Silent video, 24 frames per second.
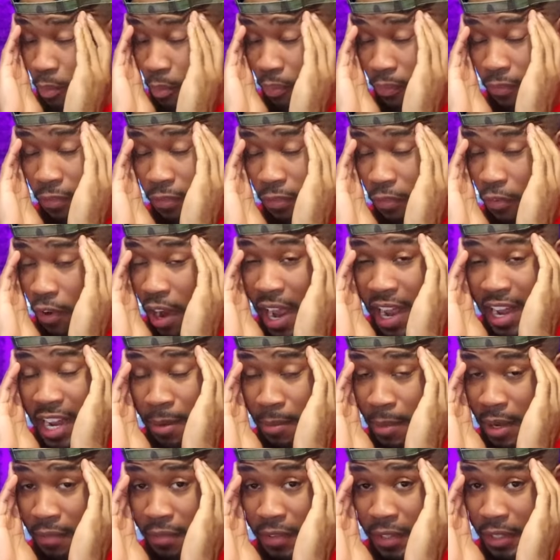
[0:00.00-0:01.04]

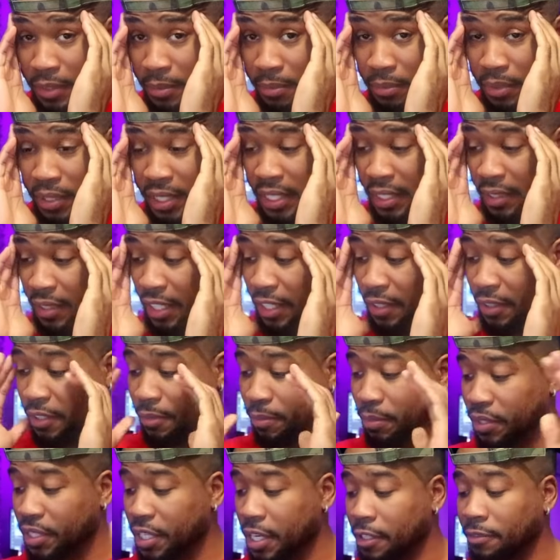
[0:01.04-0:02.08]
frying my fucking brain lately.
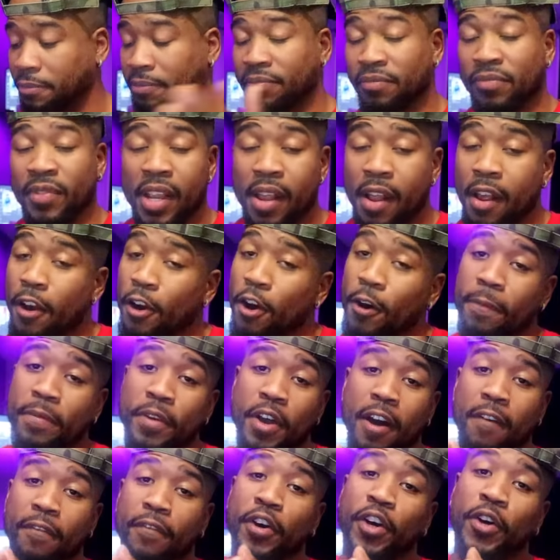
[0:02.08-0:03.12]
But yeah, hope
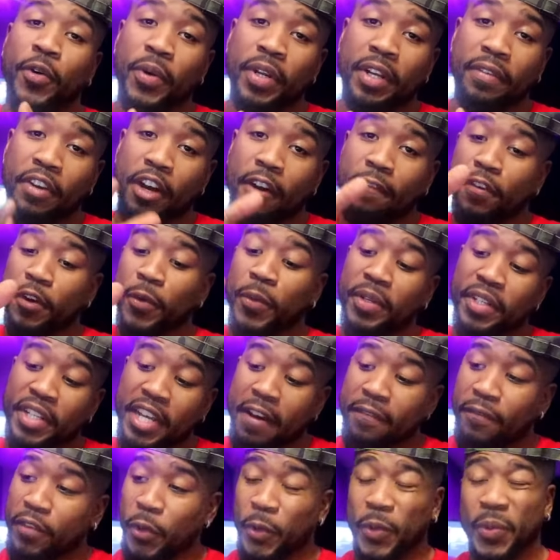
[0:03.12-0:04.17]
y'all fuck with it. If y'all fuck with
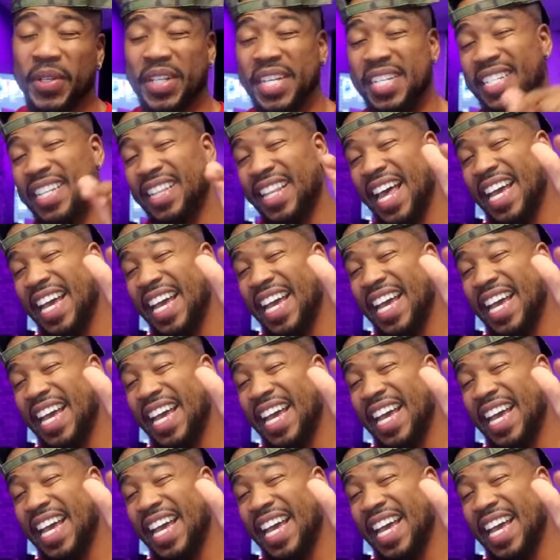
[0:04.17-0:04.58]
that, fuck with this.